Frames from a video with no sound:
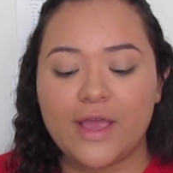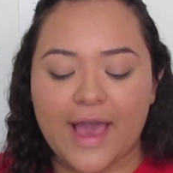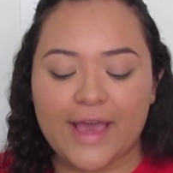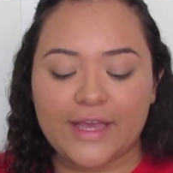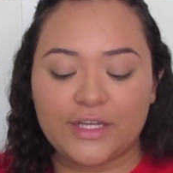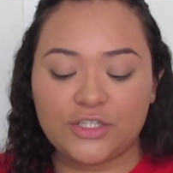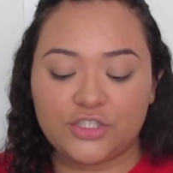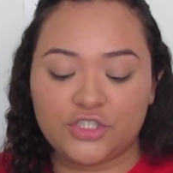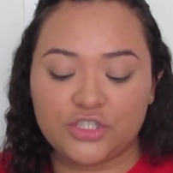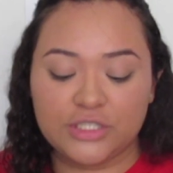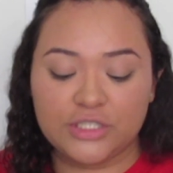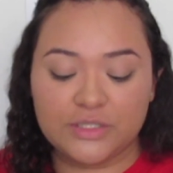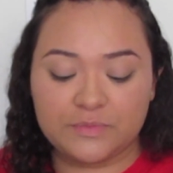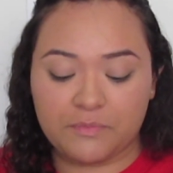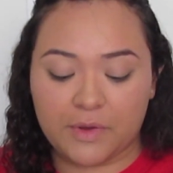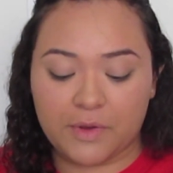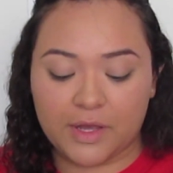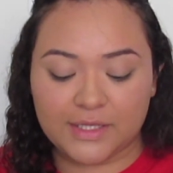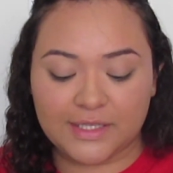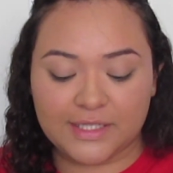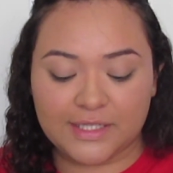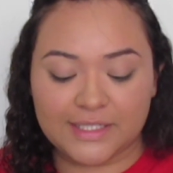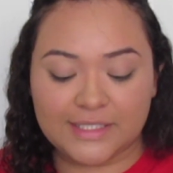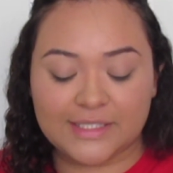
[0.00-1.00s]
I just
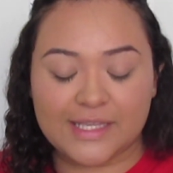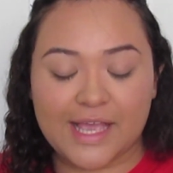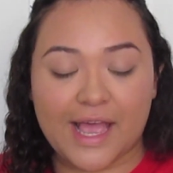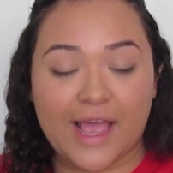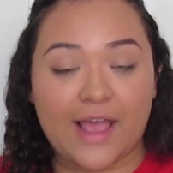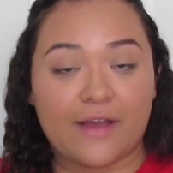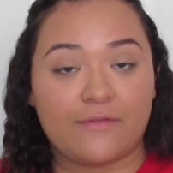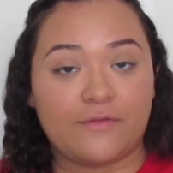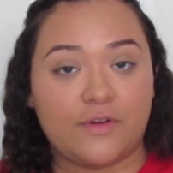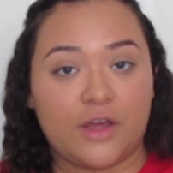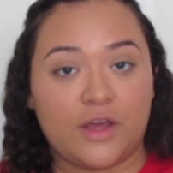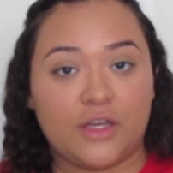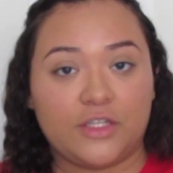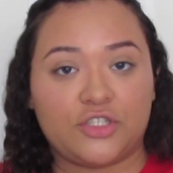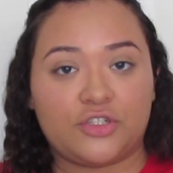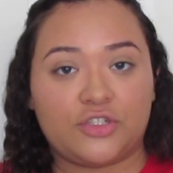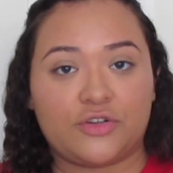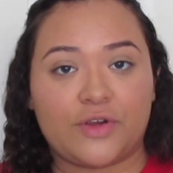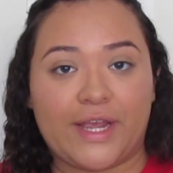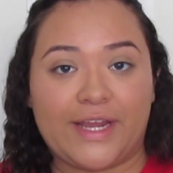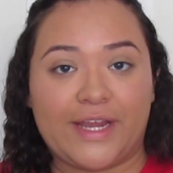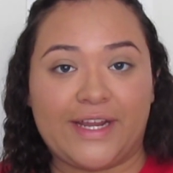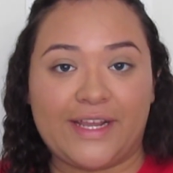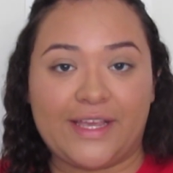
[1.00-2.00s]
bought this. I have not
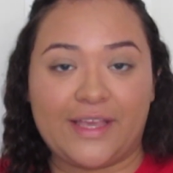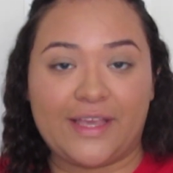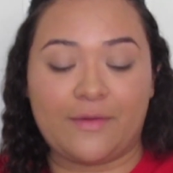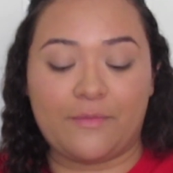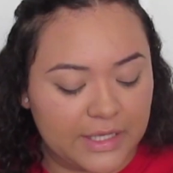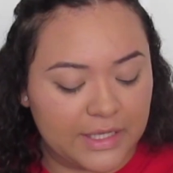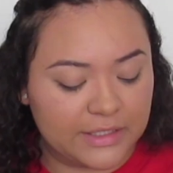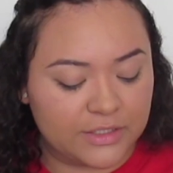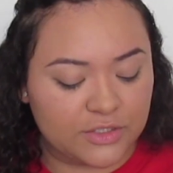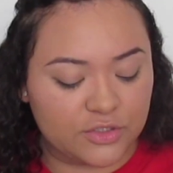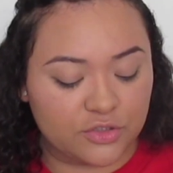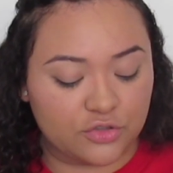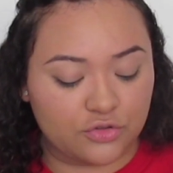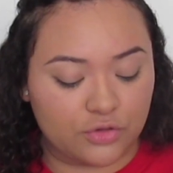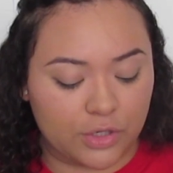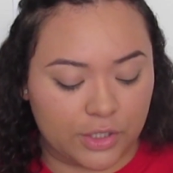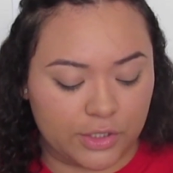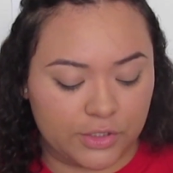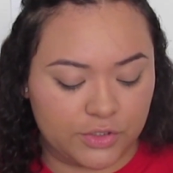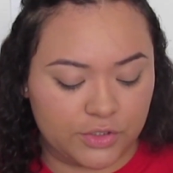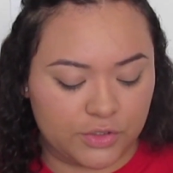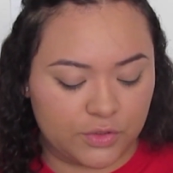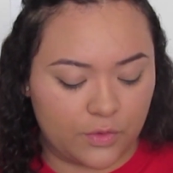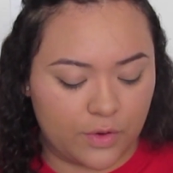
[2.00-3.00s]
tried it. It's
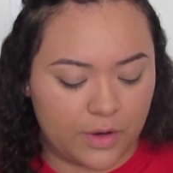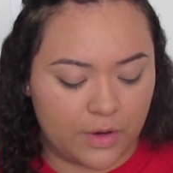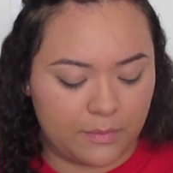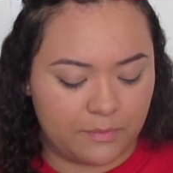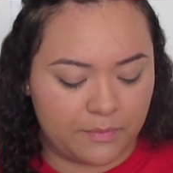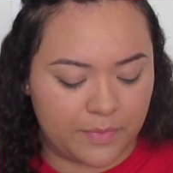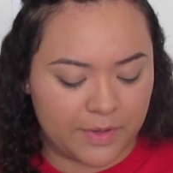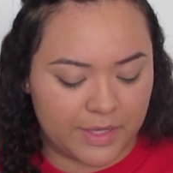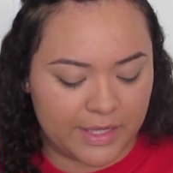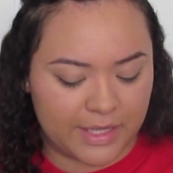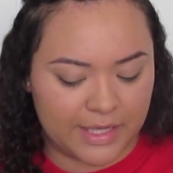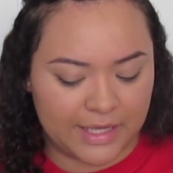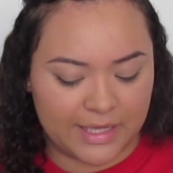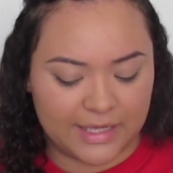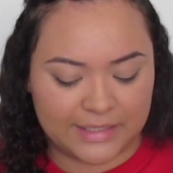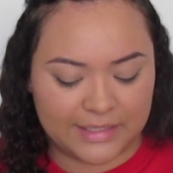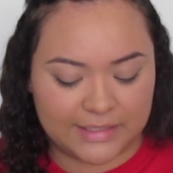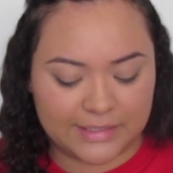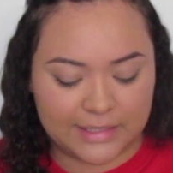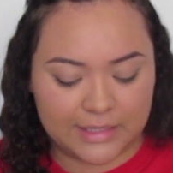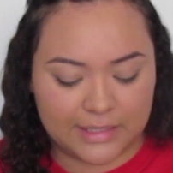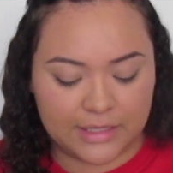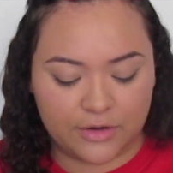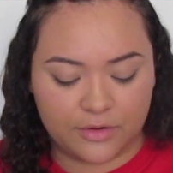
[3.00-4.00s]
drugstore, but
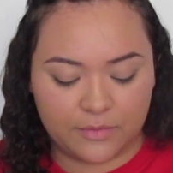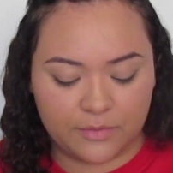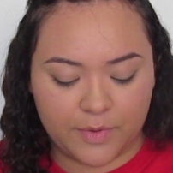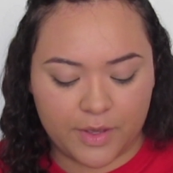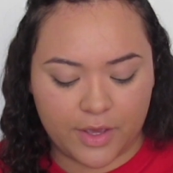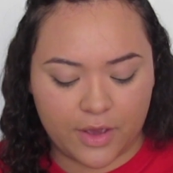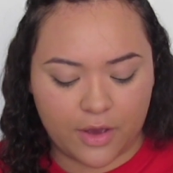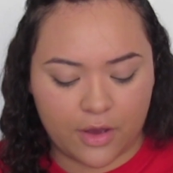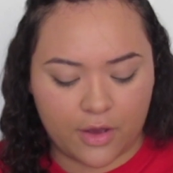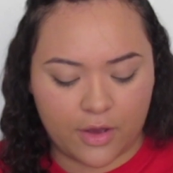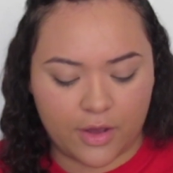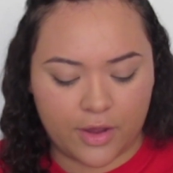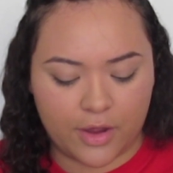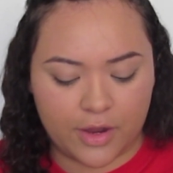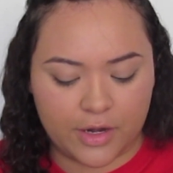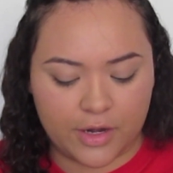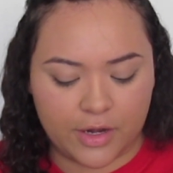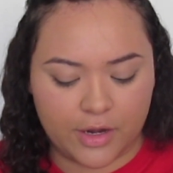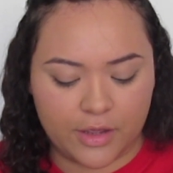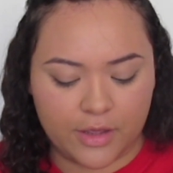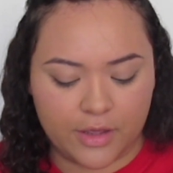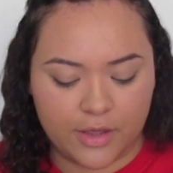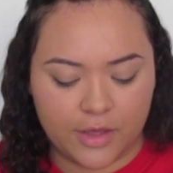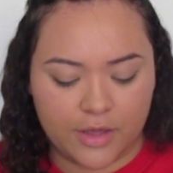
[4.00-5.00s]
it's a little bit
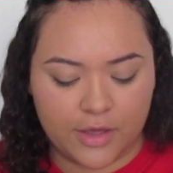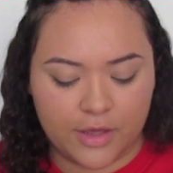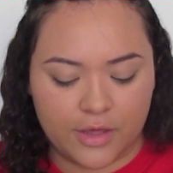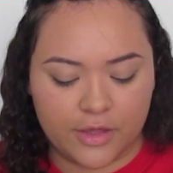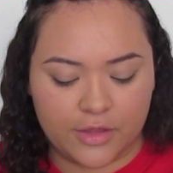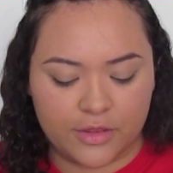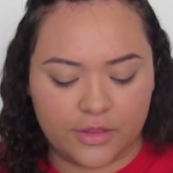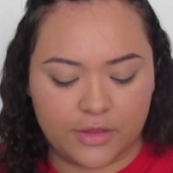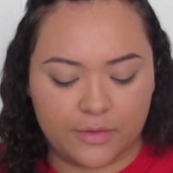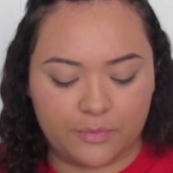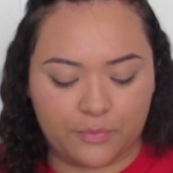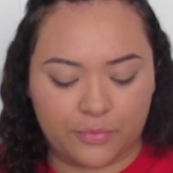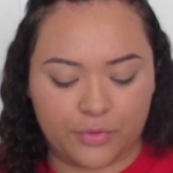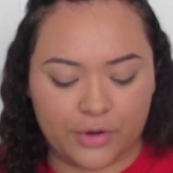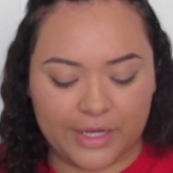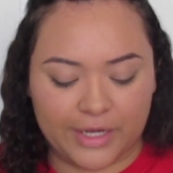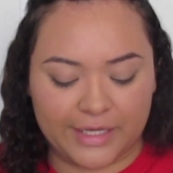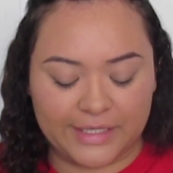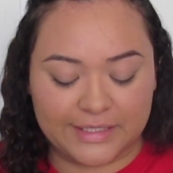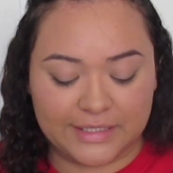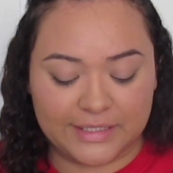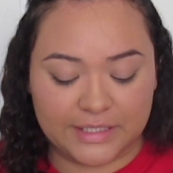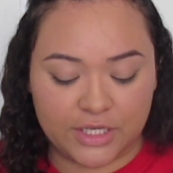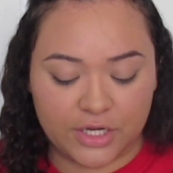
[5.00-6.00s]
on the
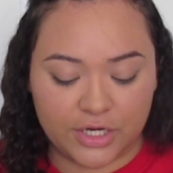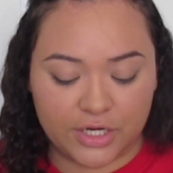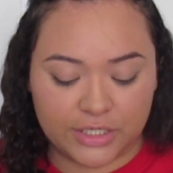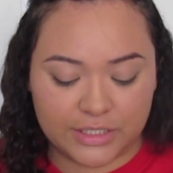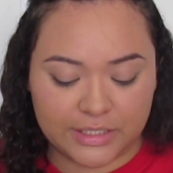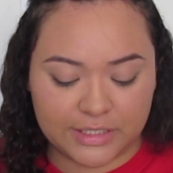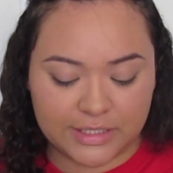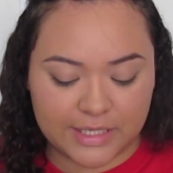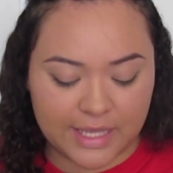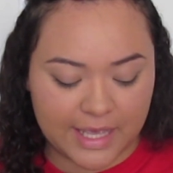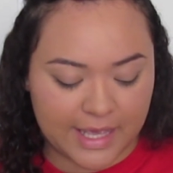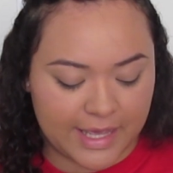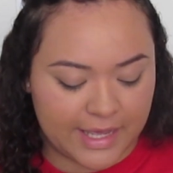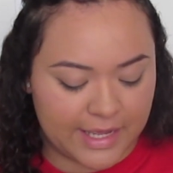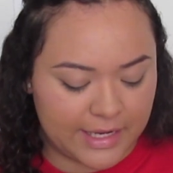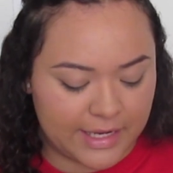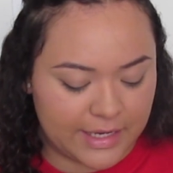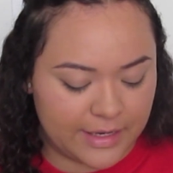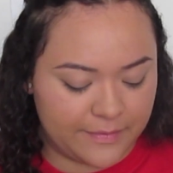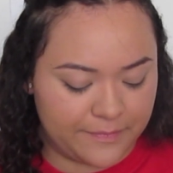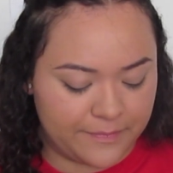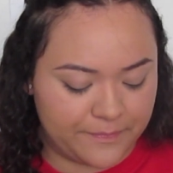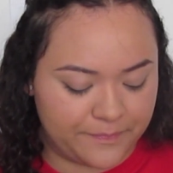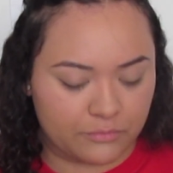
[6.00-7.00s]
pricier
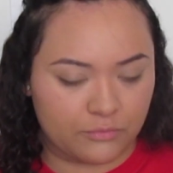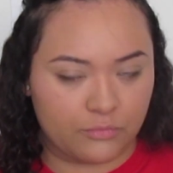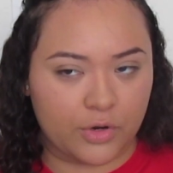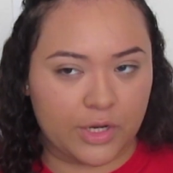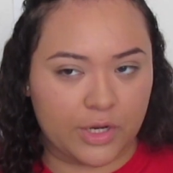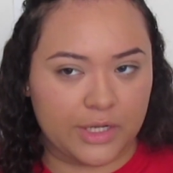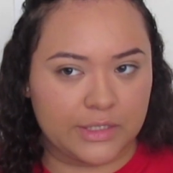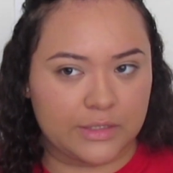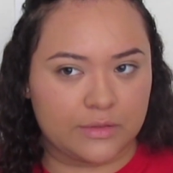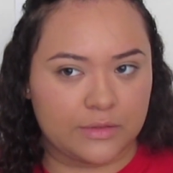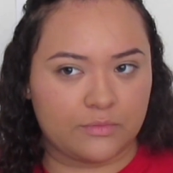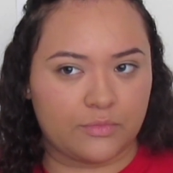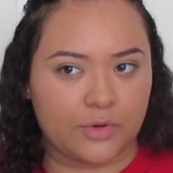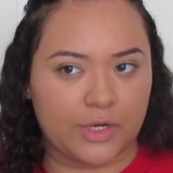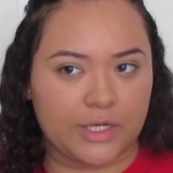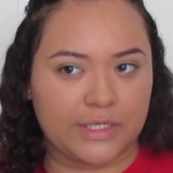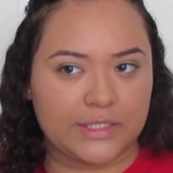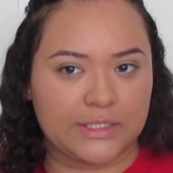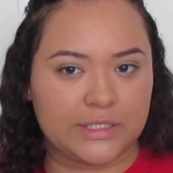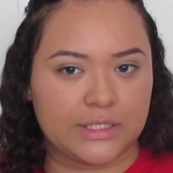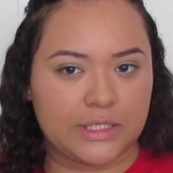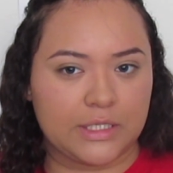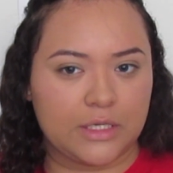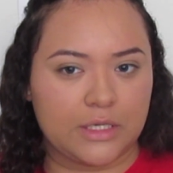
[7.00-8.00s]
side.
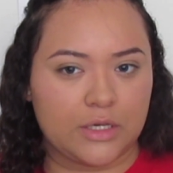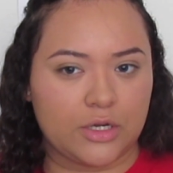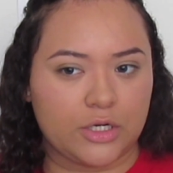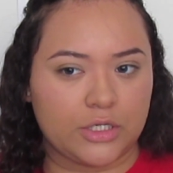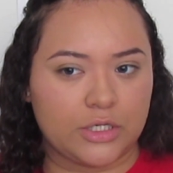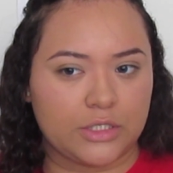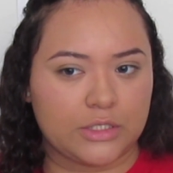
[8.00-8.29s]
Pricey.